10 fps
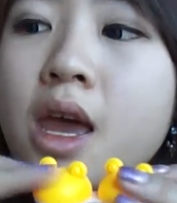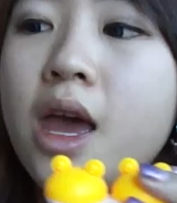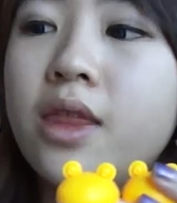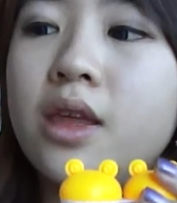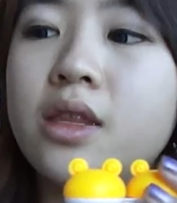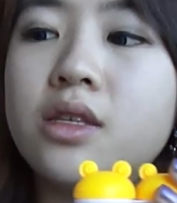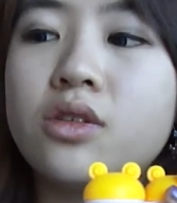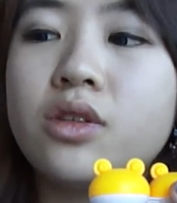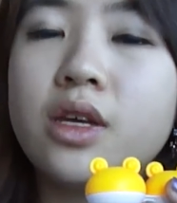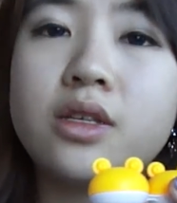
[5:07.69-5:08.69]
and then these
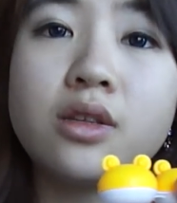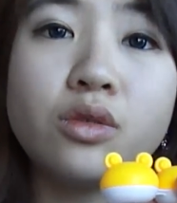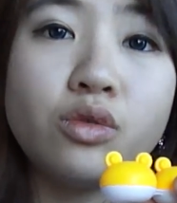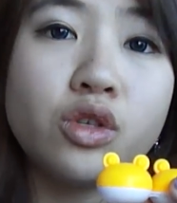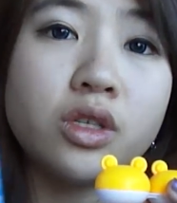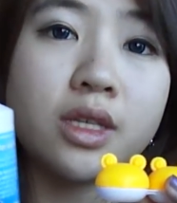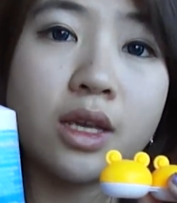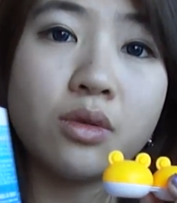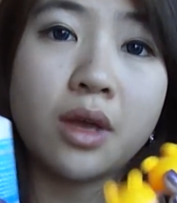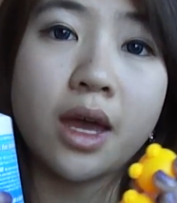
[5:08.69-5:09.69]
are, like, solutions
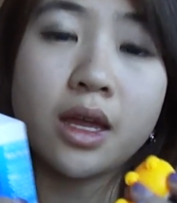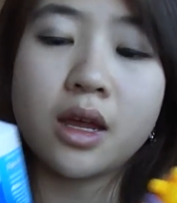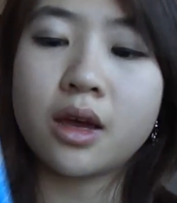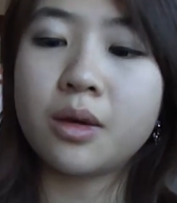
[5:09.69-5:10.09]
that you get.